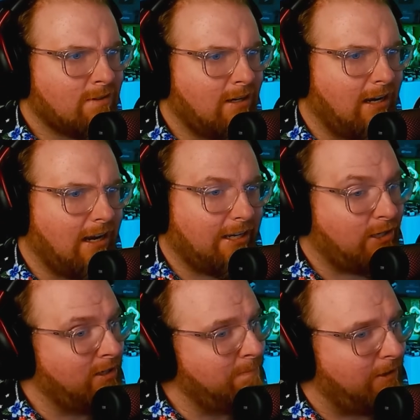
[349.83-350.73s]
I
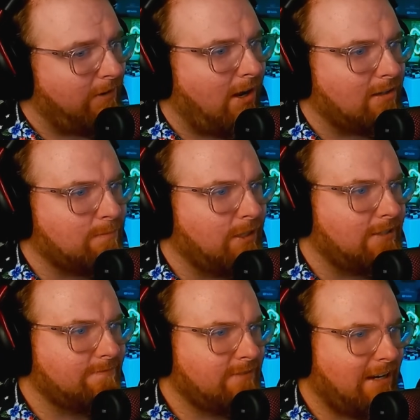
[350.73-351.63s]
could be wrong,
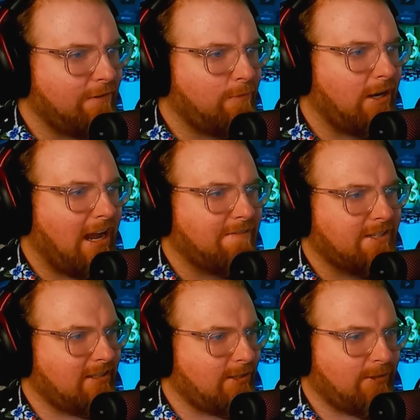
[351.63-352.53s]
but everyone I've
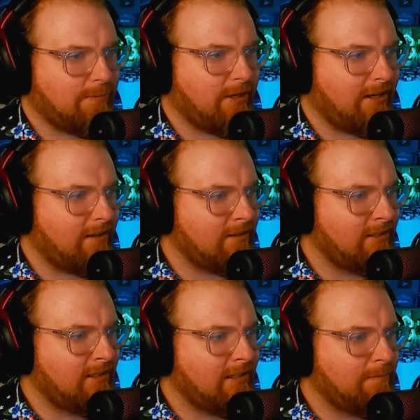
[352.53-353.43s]
seen has always been
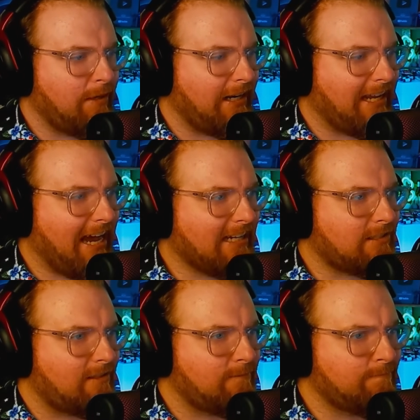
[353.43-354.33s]
a
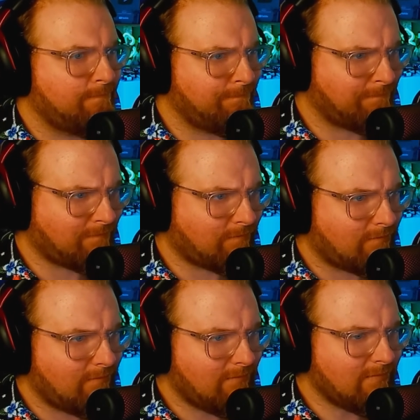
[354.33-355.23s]
gasser.
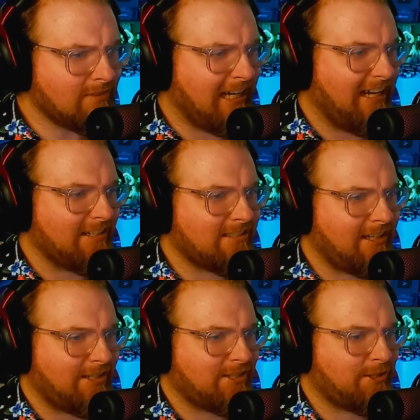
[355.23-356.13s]
Yeah, this
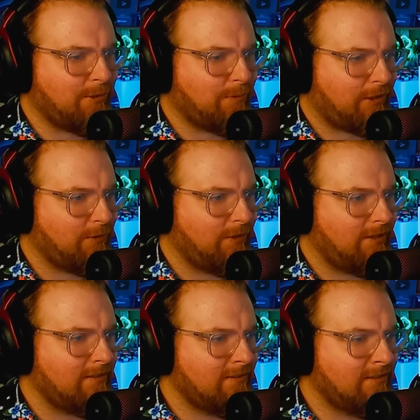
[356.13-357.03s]
thing is super
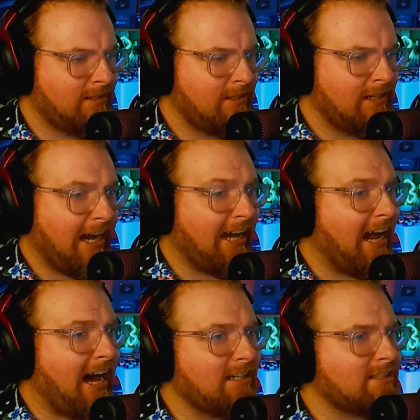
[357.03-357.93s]
cool. And
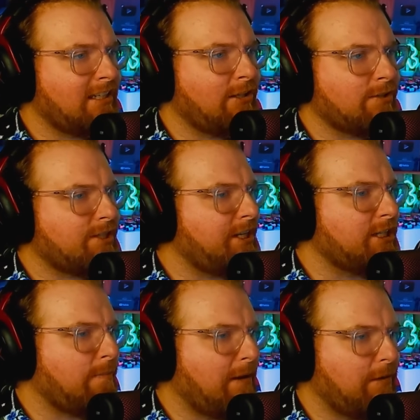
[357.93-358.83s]
honestly, those
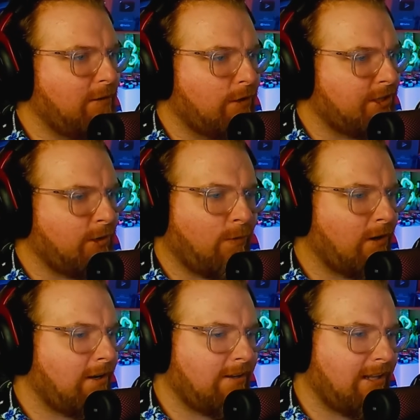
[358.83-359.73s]
seats might be
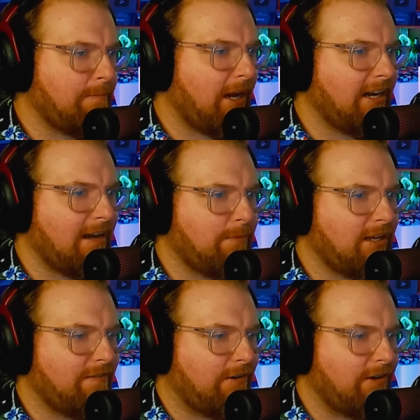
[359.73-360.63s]
restored. They might not be
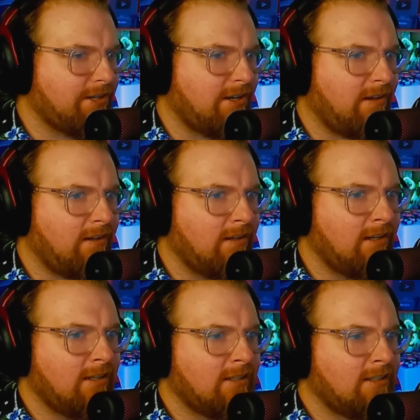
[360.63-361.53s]
even original.
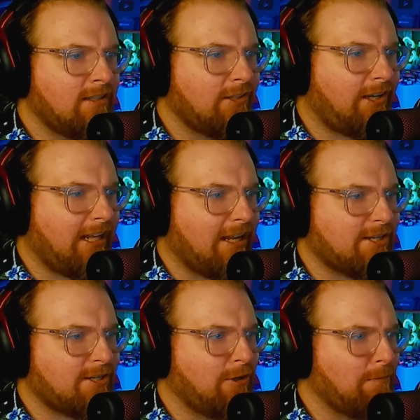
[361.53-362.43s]
Look at that
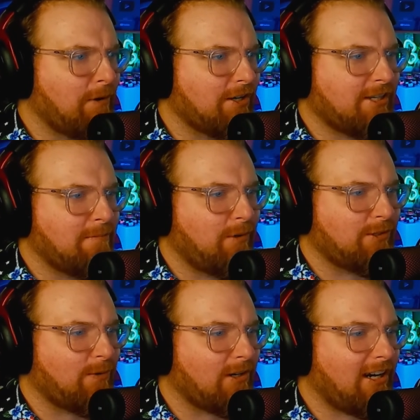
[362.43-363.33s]
super simple
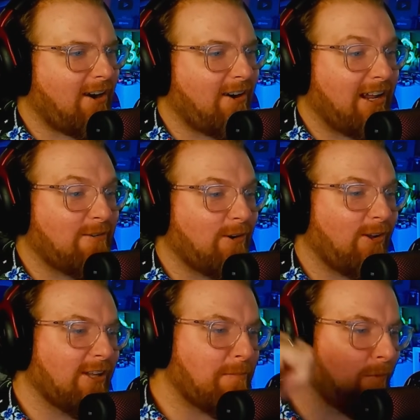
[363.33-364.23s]
door card and
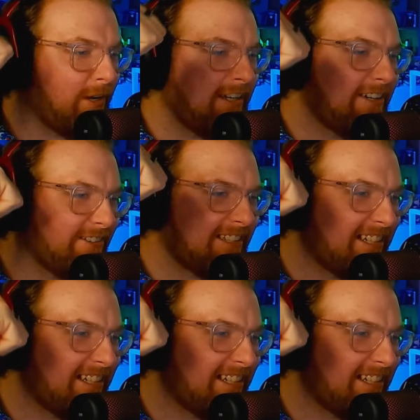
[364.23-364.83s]
roll-up windows.